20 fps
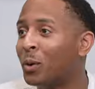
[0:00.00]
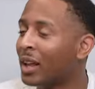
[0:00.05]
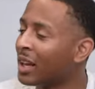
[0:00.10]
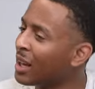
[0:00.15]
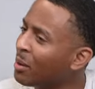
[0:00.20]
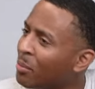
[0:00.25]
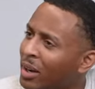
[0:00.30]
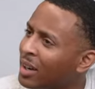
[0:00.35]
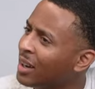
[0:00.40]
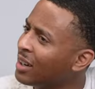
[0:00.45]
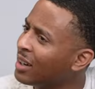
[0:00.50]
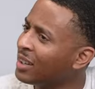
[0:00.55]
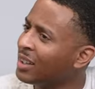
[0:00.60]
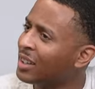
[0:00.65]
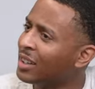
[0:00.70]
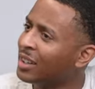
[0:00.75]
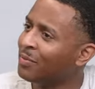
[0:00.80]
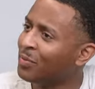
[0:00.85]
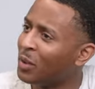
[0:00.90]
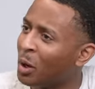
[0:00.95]
Like, am I going to
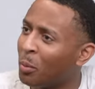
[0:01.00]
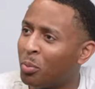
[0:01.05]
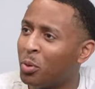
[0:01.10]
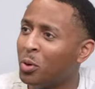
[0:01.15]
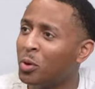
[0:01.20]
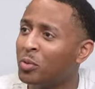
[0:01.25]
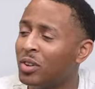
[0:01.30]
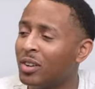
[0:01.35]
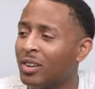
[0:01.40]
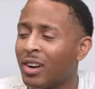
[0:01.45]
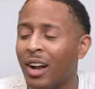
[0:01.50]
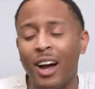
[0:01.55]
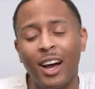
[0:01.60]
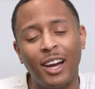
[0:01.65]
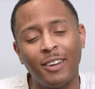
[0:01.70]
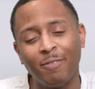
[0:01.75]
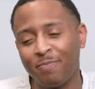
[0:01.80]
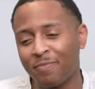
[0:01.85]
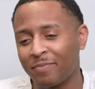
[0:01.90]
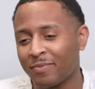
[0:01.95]
get approved or
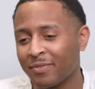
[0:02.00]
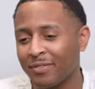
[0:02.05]
not?